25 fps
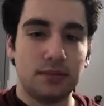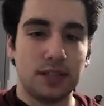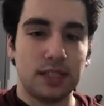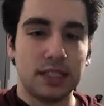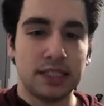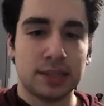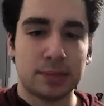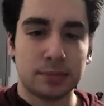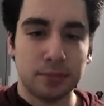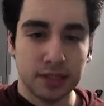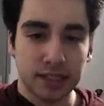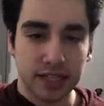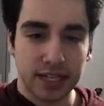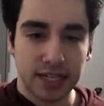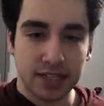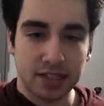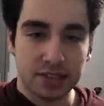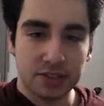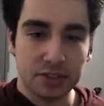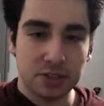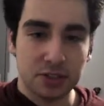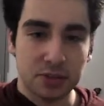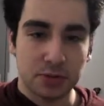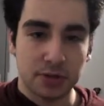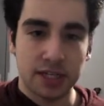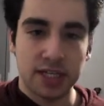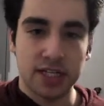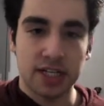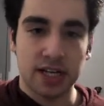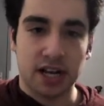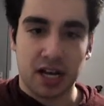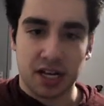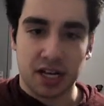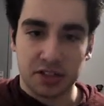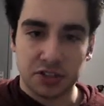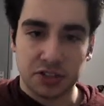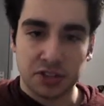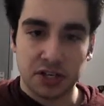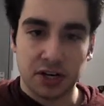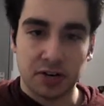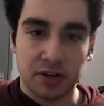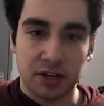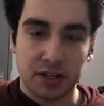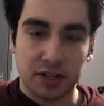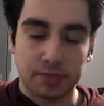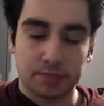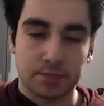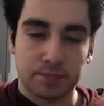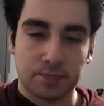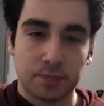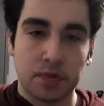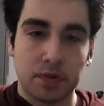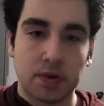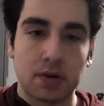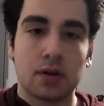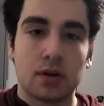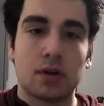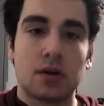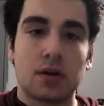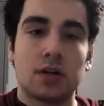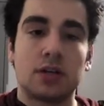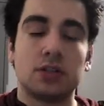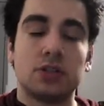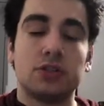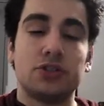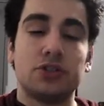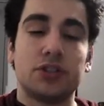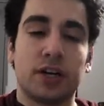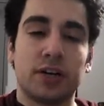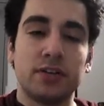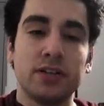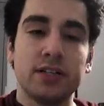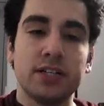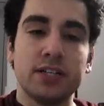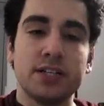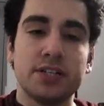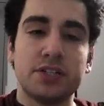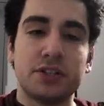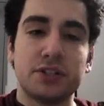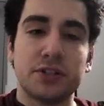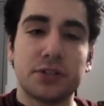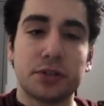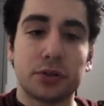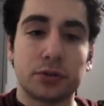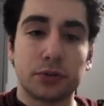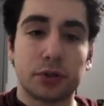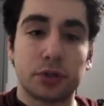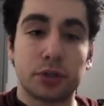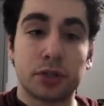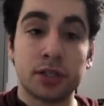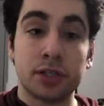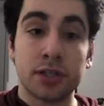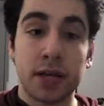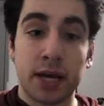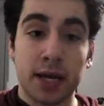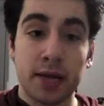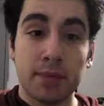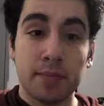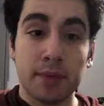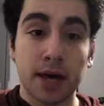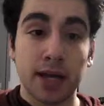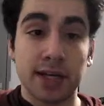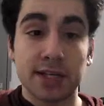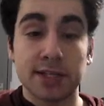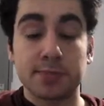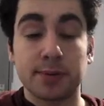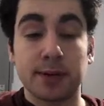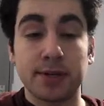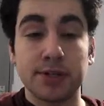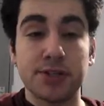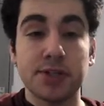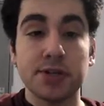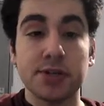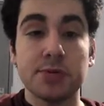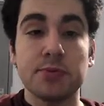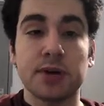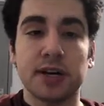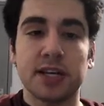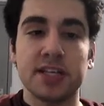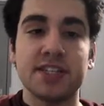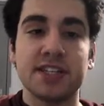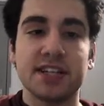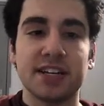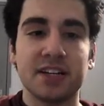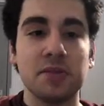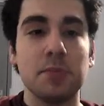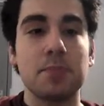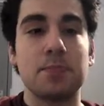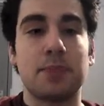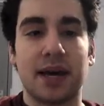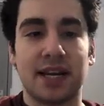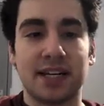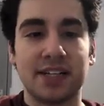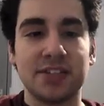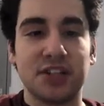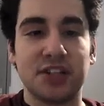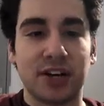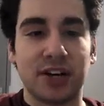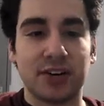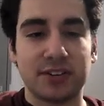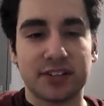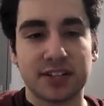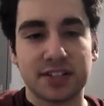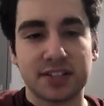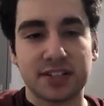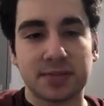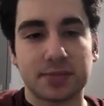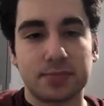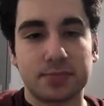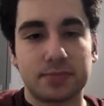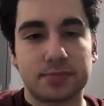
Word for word: Number 829, Jerry. Jerry is just a good name, and especially when it's in Ben and Jerry's.